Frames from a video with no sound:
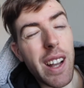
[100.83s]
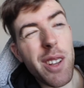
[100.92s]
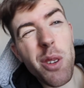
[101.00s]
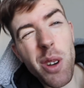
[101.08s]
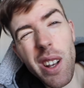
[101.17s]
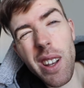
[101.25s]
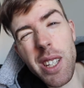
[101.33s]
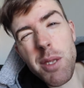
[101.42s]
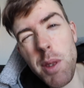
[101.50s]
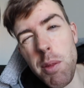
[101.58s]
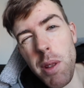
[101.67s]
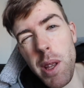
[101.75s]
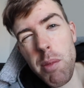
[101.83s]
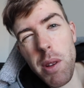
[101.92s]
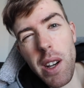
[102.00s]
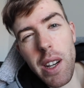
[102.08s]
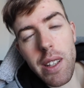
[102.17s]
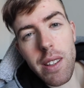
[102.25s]
quite like Speedplay,
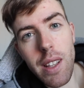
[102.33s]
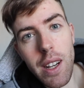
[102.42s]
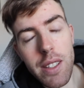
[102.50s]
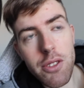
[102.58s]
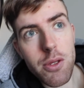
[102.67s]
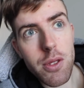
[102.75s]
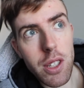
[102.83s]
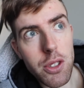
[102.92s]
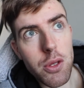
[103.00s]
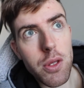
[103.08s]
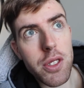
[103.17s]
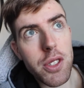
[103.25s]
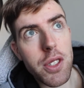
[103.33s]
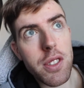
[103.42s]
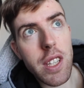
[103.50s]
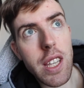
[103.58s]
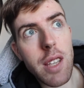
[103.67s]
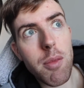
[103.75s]
but I as soon as the
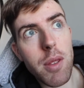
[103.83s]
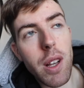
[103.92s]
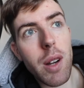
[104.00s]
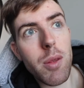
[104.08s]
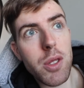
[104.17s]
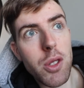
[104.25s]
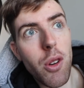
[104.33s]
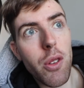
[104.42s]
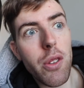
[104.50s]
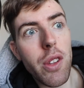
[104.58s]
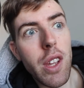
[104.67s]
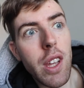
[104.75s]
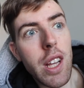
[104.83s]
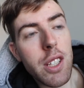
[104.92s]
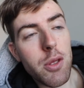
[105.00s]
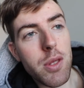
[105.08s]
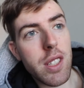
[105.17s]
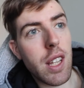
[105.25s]
team that I was on,
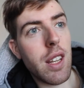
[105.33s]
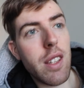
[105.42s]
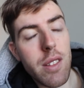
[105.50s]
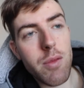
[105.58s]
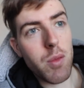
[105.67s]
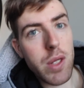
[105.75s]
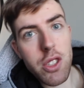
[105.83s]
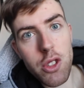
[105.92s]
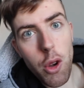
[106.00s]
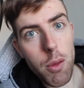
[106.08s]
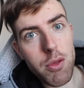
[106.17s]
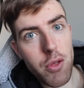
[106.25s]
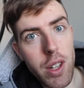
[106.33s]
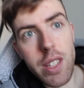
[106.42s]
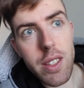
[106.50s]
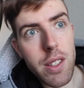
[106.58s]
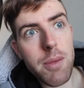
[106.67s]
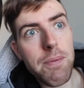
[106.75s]
as soon as we stopped
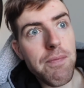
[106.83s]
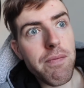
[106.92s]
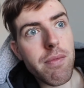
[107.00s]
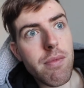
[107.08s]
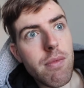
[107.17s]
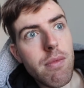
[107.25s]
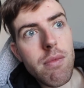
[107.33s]
riding them,